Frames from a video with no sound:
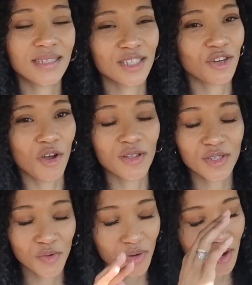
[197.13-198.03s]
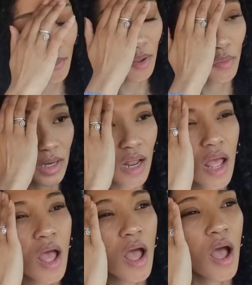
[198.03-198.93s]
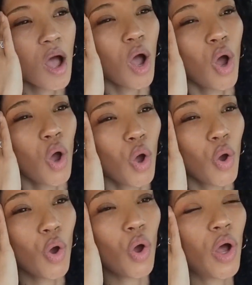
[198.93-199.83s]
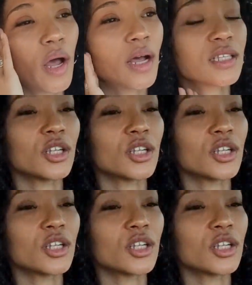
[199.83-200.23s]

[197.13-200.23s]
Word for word: it's a long story oh my word Whew,